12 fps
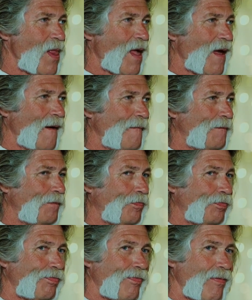
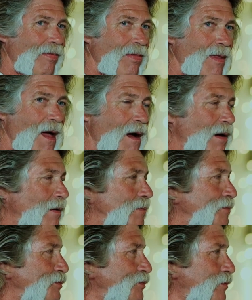
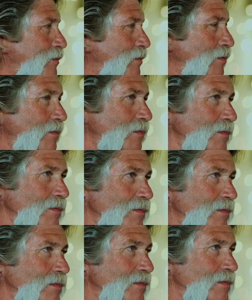
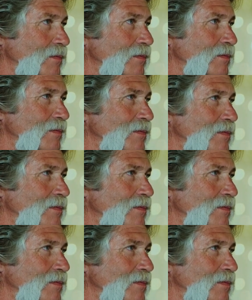No words are spoken by the person on screen.